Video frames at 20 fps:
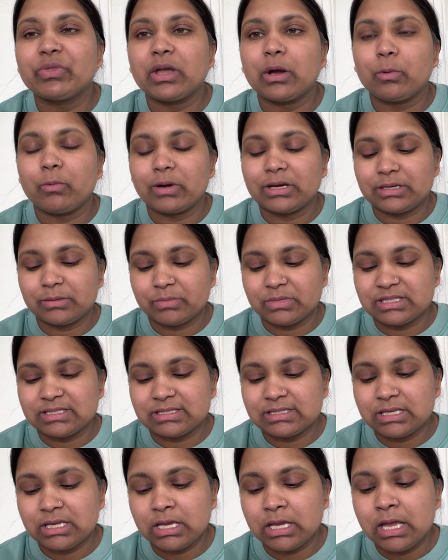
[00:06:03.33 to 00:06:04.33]
Vitamin
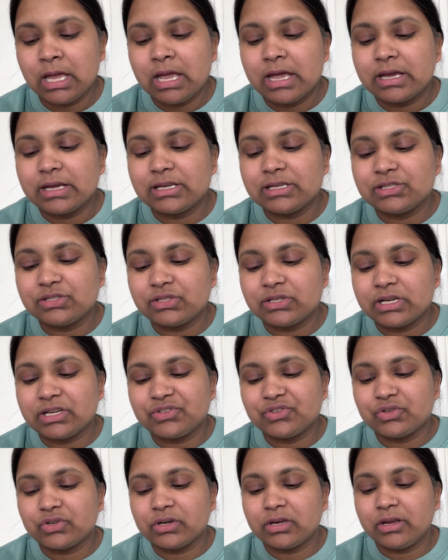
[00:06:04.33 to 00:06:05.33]
C is
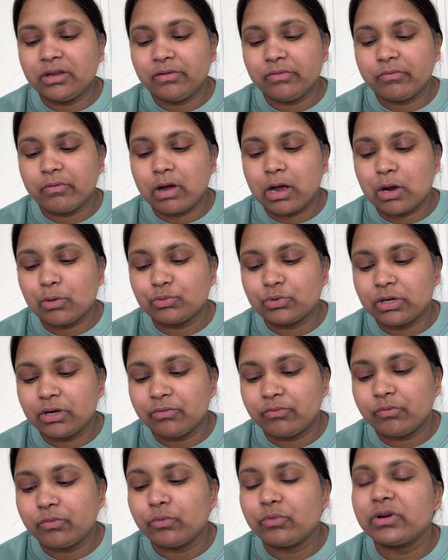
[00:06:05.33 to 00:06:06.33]
naturally found in
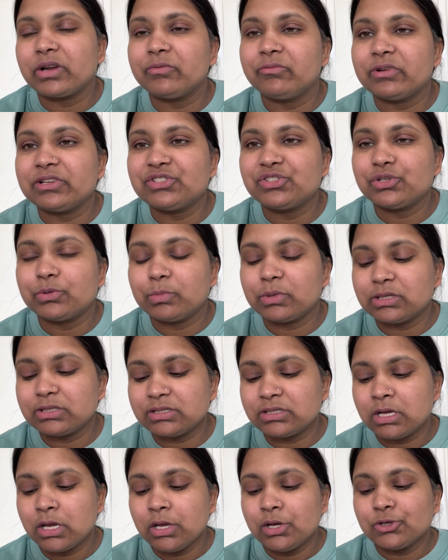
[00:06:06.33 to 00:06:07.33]
fruit and vegetables,
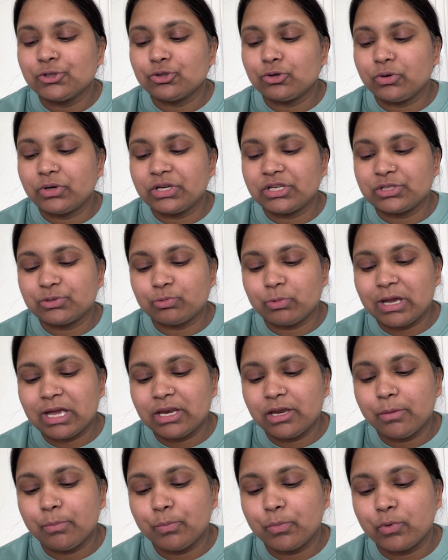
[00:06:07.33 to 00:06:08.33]
so it is very
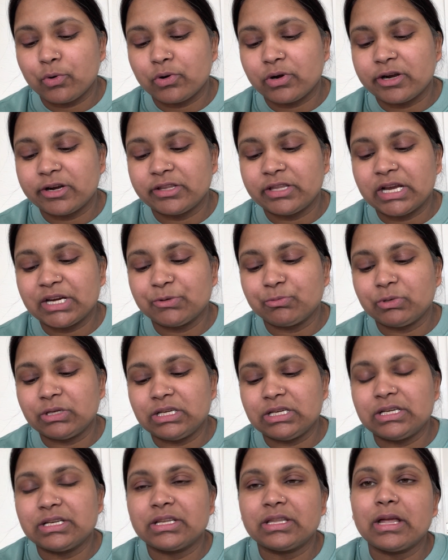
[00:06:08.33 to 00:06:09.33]
important that we
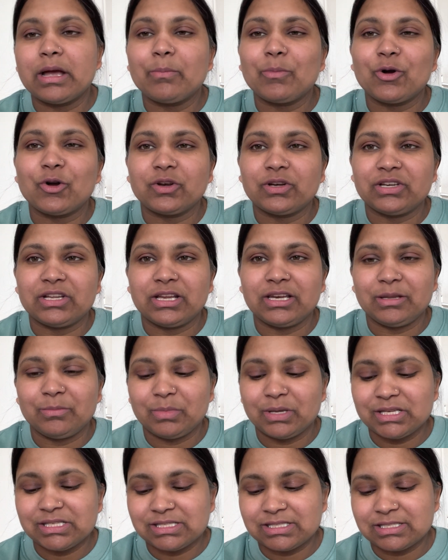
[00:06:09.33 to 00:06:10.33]
eat them on daily
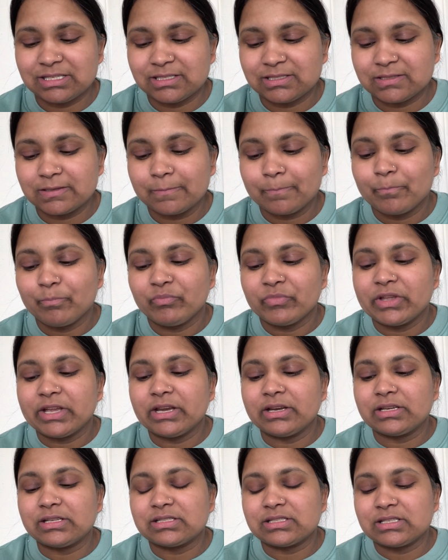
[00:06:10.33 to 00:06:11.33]
basis.
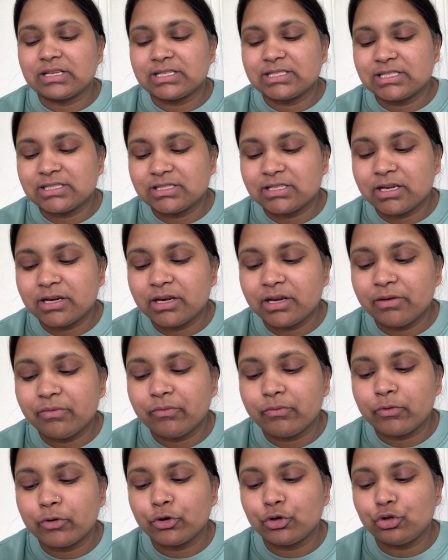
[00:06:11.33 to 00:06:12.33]
It is necessary
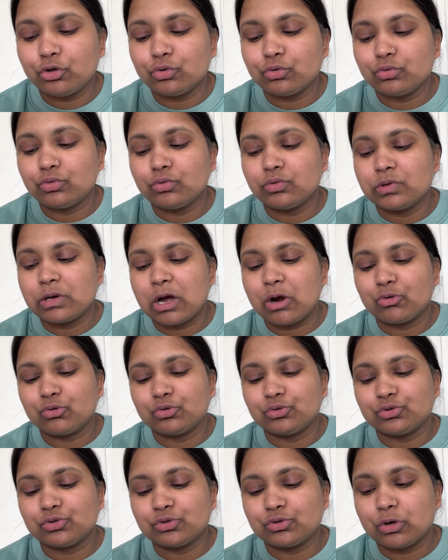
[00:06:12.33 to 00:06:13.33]
for you now to
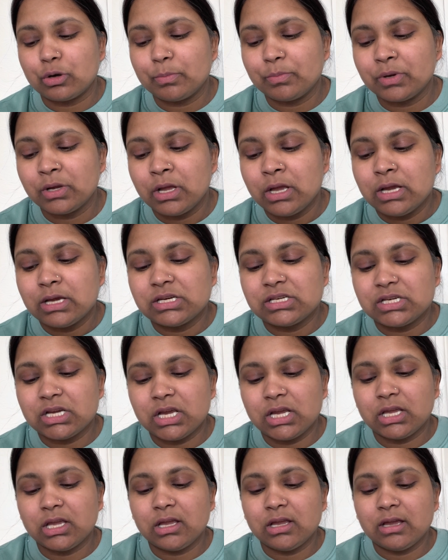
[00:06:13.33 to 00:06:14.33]
stop
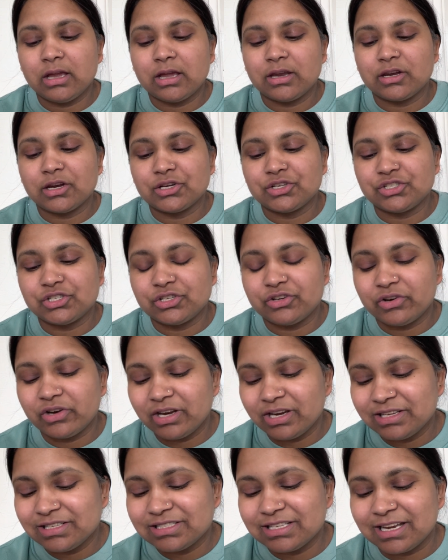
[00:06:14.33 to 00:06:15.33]
taking energy
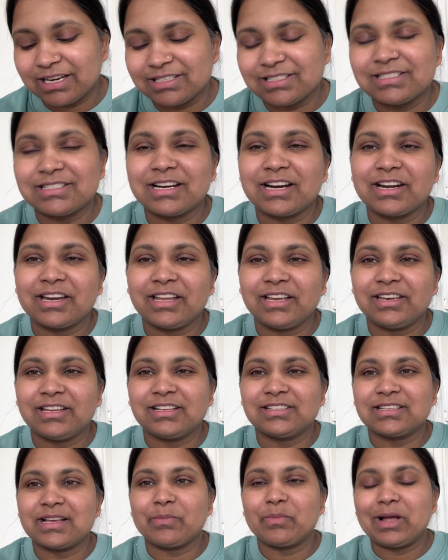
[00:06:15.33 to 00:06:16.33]
drinks and start eating
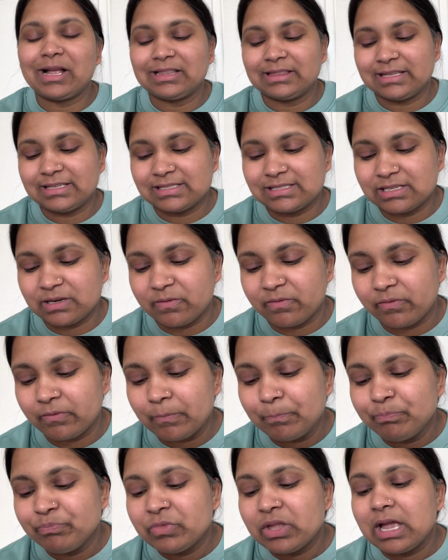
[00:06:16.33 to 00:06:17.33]
some healthy stuff,
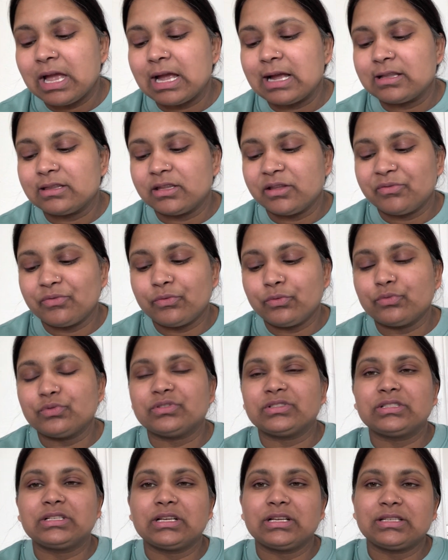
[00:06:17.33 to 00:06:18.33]
healthy
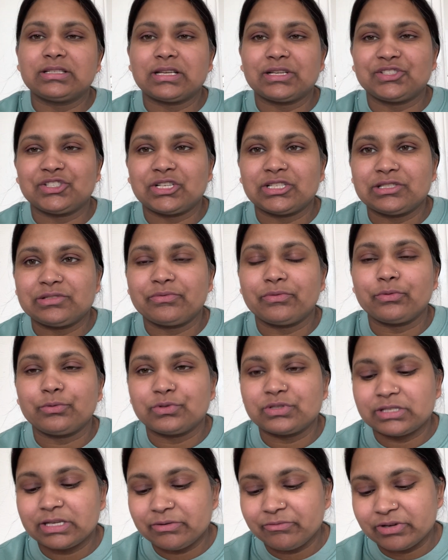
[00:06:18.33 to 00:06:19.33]
foods such as fruits
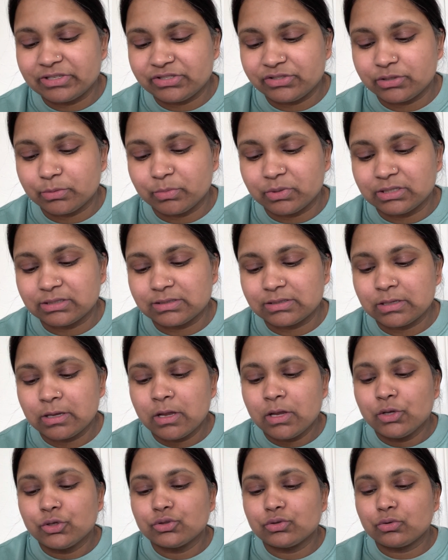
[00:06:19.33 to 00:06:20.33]
and vegetables.
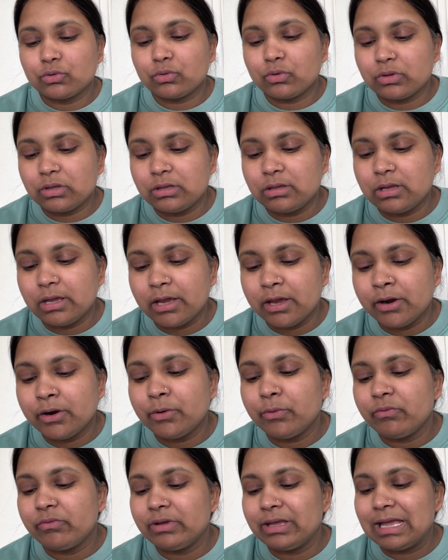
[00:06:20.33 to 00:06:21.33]
So
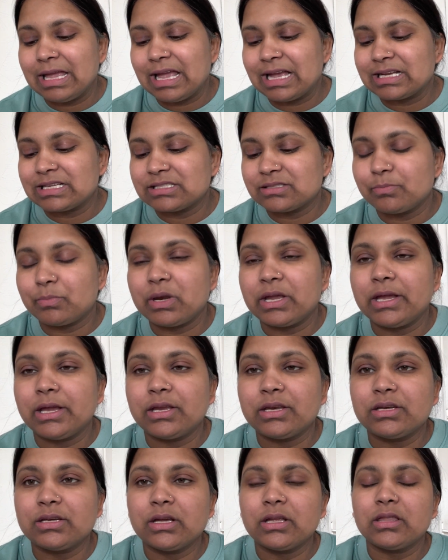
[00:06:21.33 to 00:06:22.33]
here we
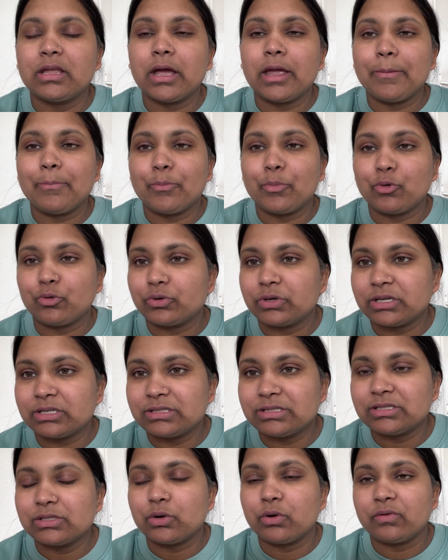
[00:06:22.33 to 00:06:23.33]
explained the
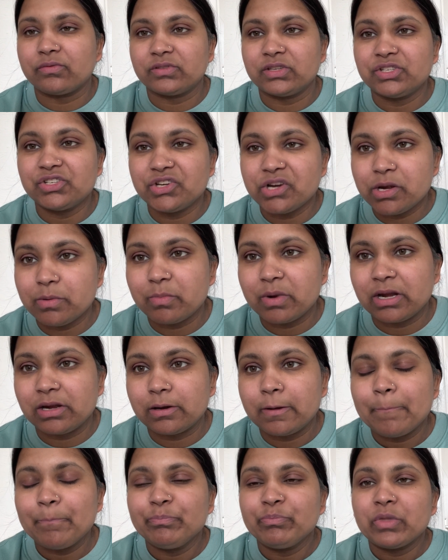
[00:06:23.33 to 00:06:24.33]
importance of the treatment
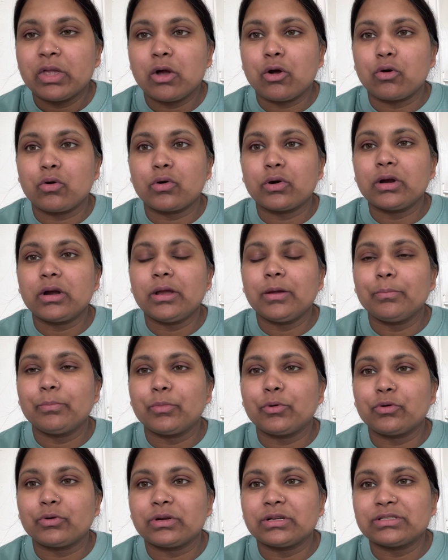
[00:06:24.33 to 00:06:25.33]
or
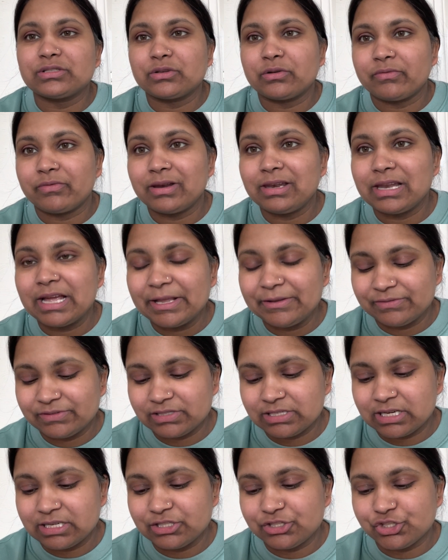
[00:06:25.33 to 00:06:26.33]
importance of a
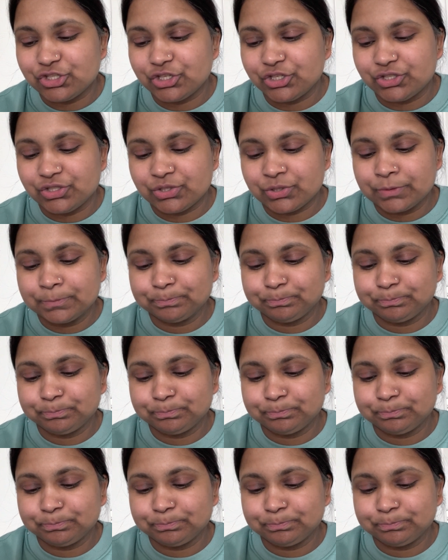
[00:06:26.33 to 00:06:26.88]
lifestyle change.